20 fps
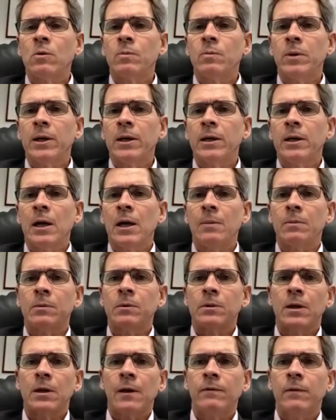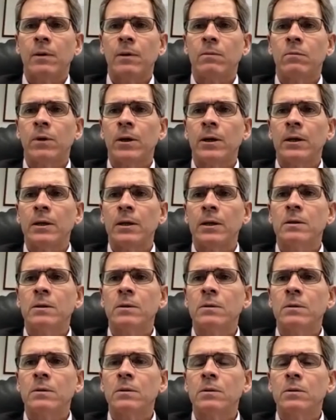We're picking up stuff that really
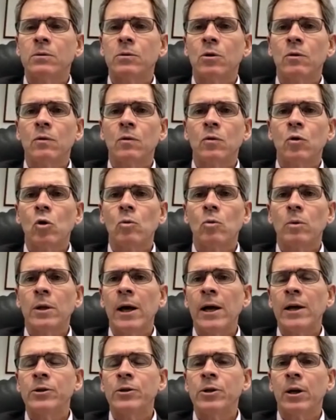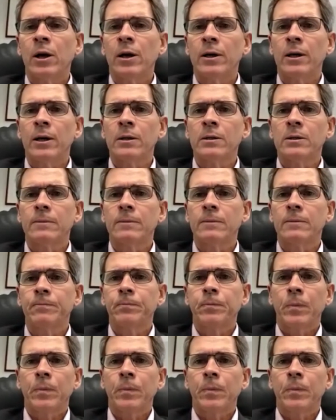is sort of normal aging, I guess.